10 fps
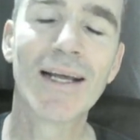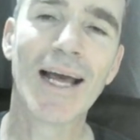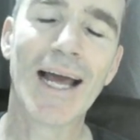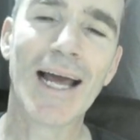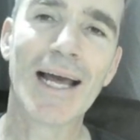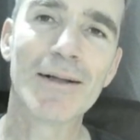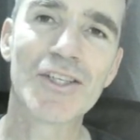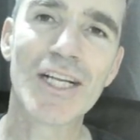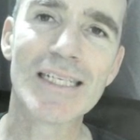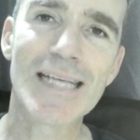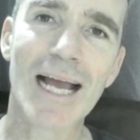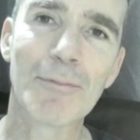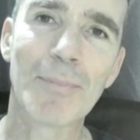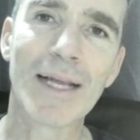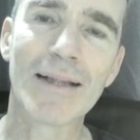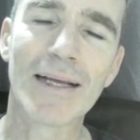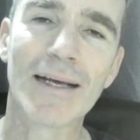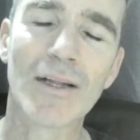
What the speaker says: Xinjiang being the